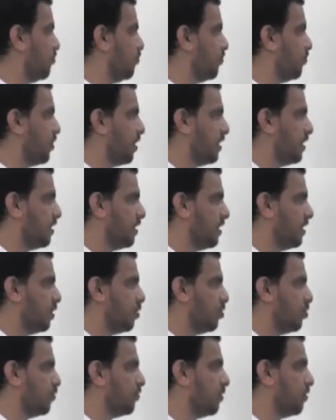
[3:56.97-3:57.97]
Find the
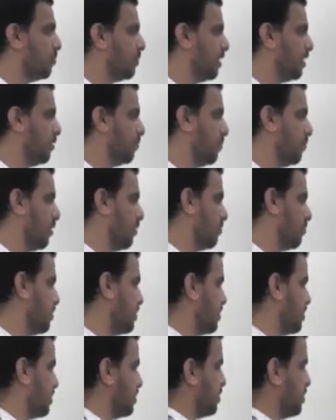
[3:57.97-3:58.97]
area of remaining part,
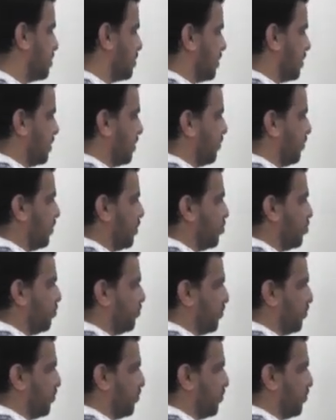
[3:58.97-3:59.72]
means this area we have to